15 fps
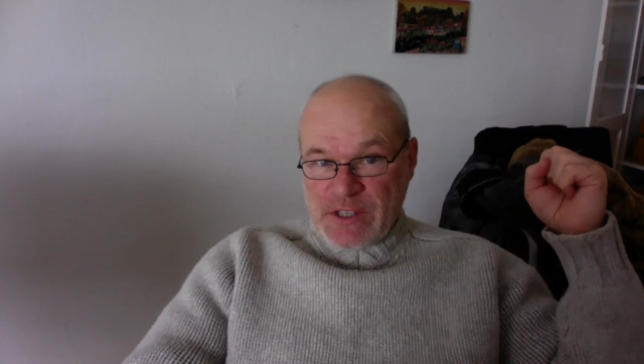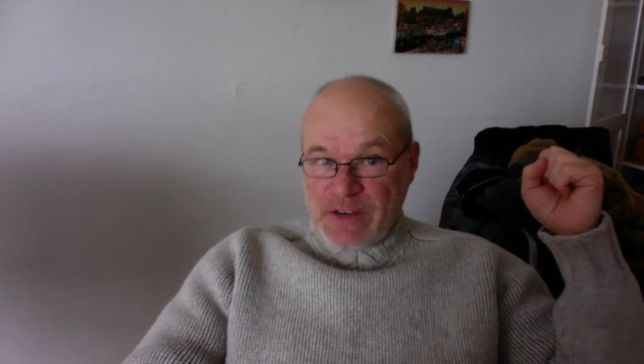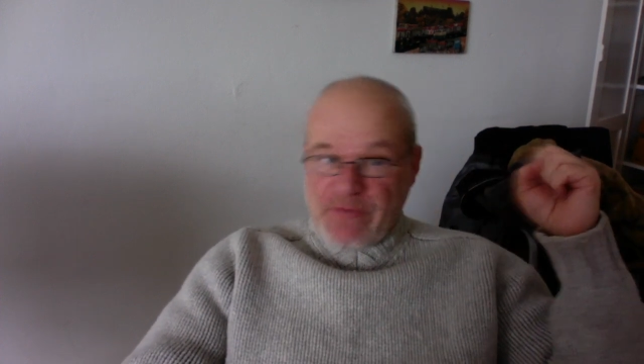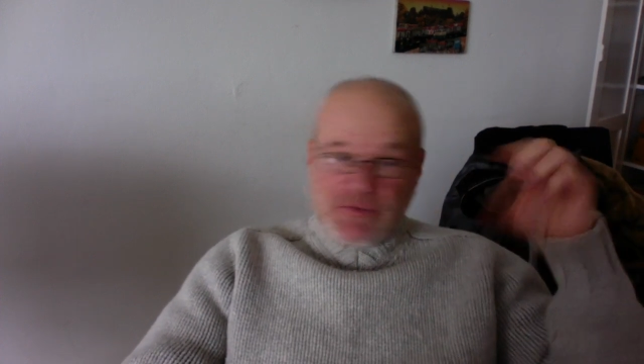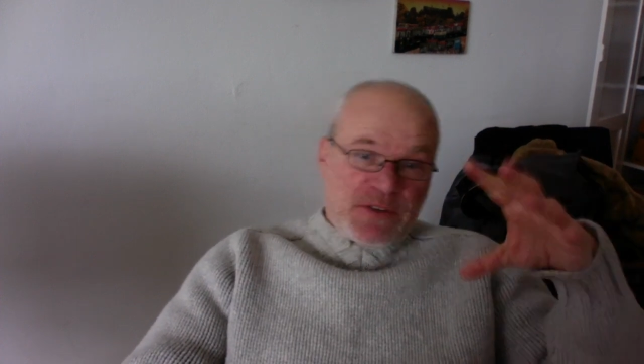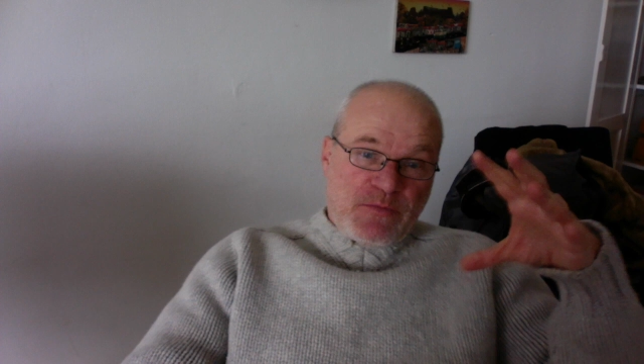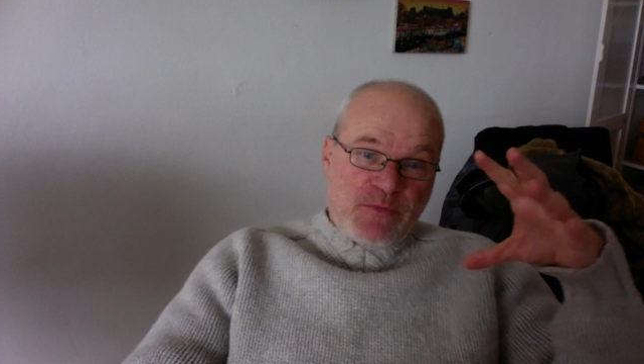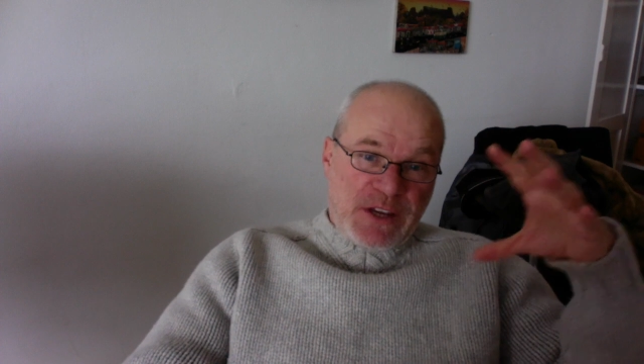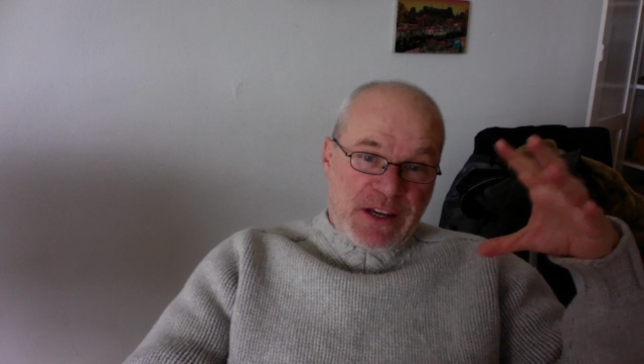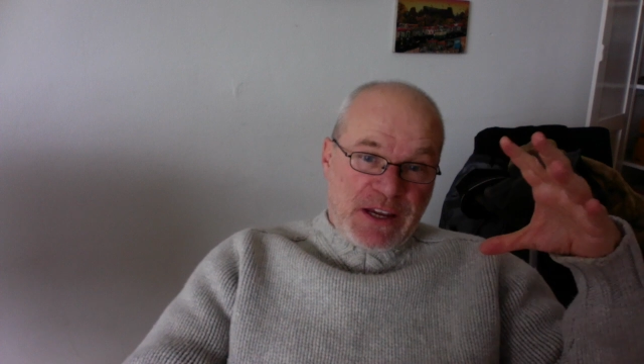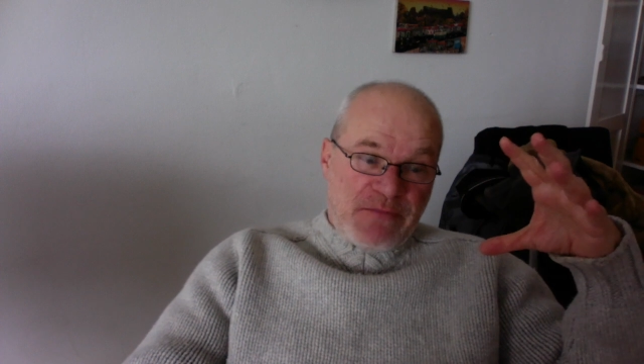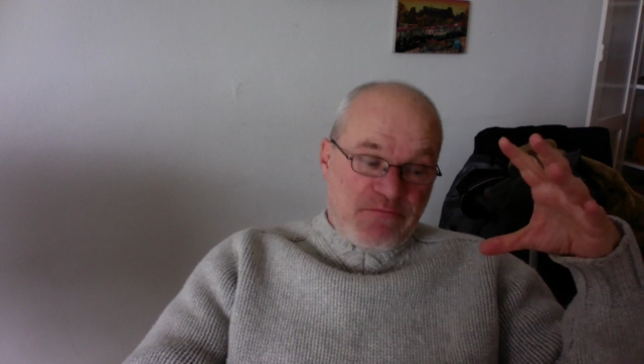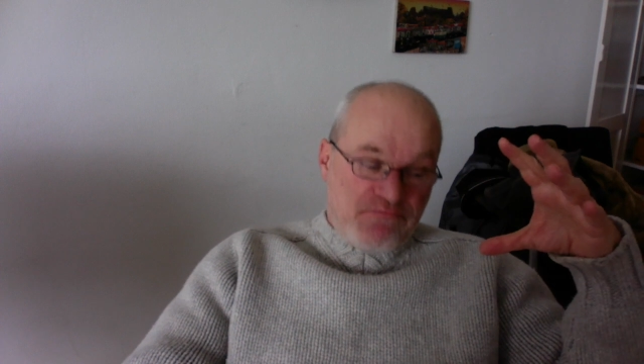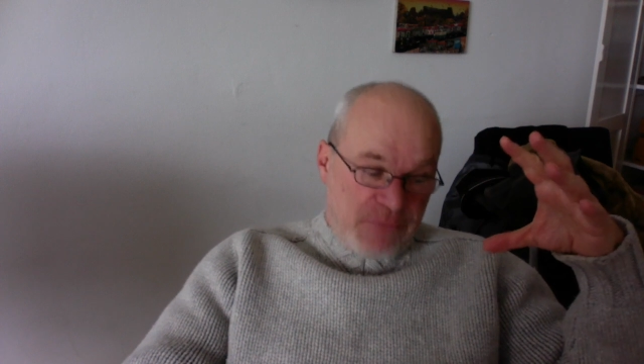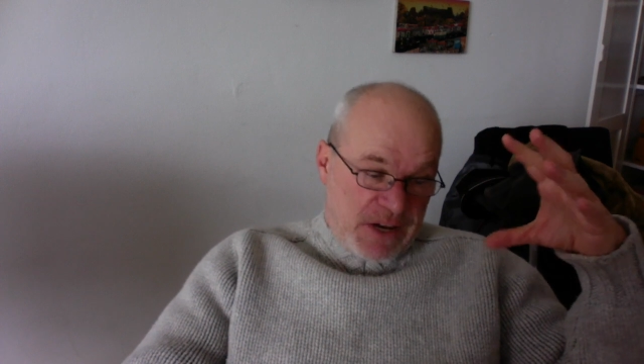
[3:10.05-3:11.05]
if somebody
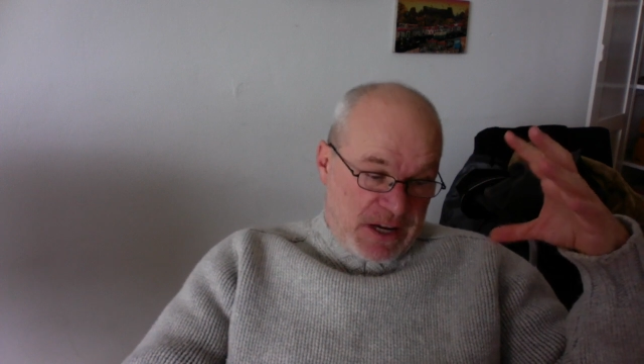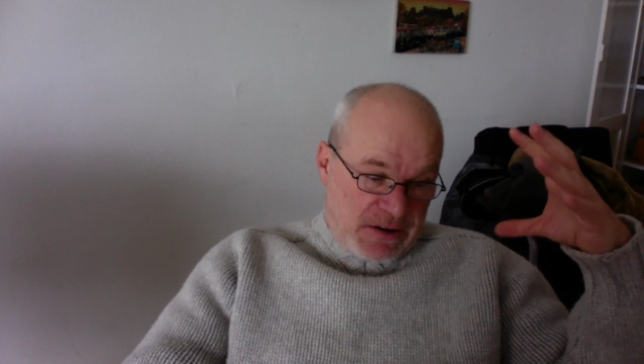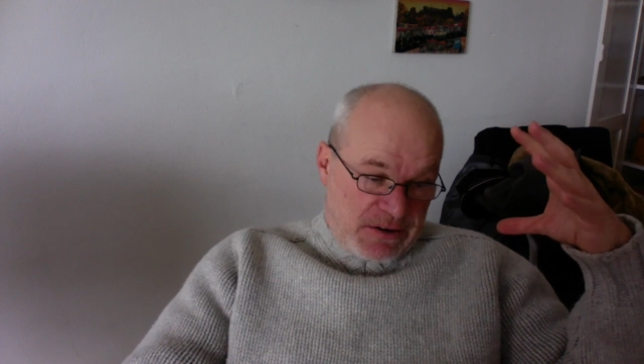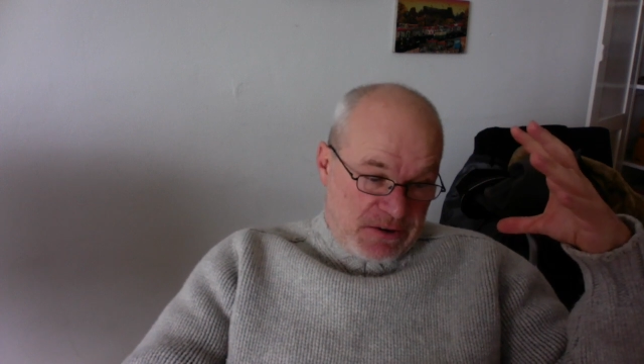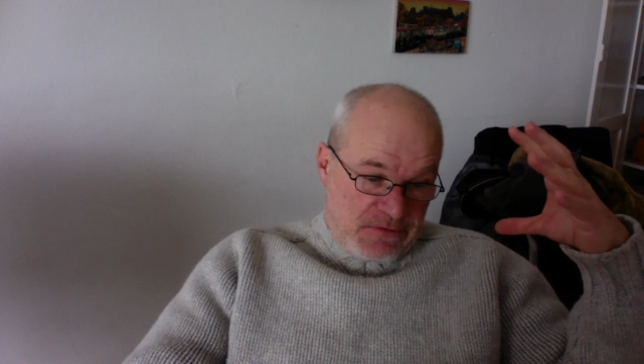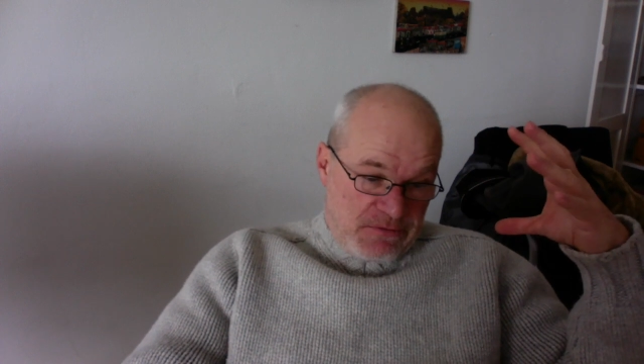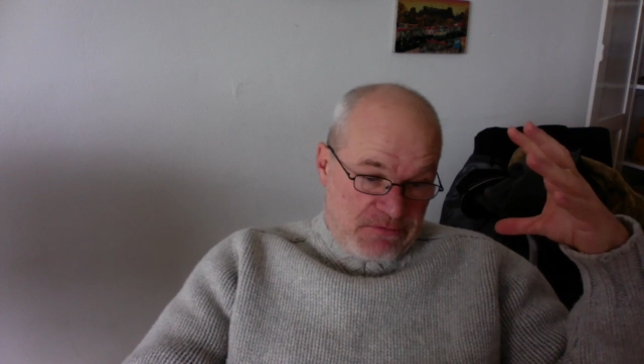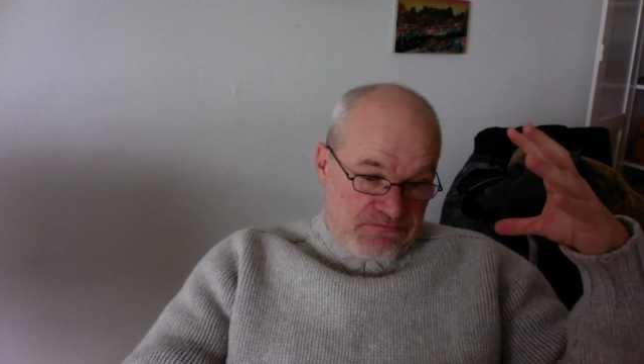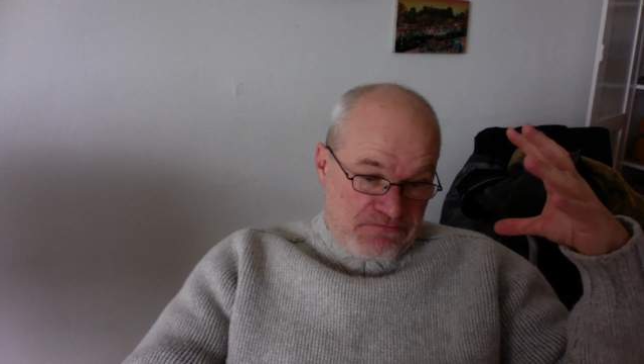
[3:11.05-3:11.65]
can make you